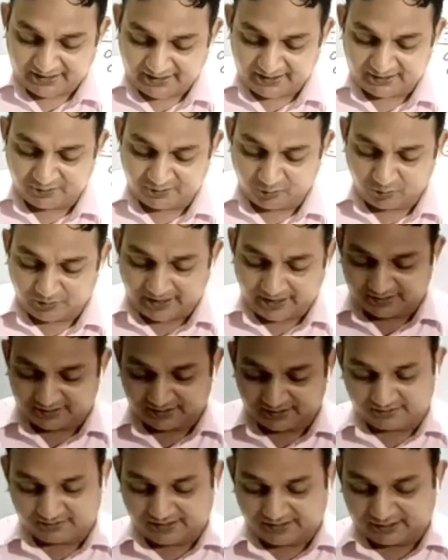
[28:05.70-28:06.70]
So in plant, there is
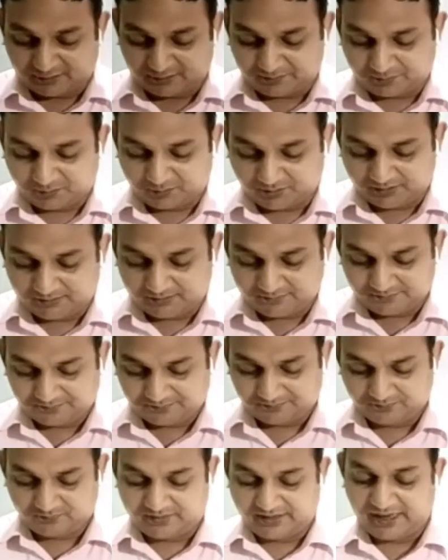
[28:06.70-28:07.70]
no gaseous
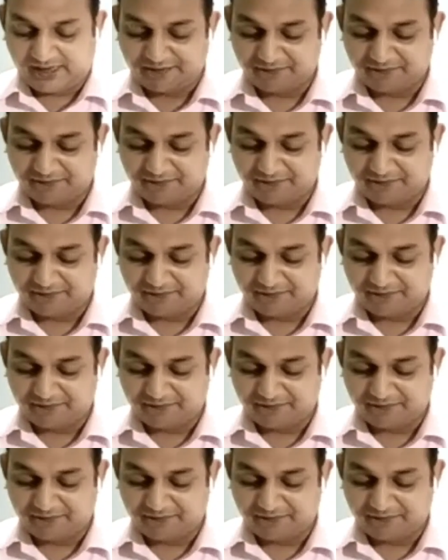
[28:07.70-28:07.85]
transport.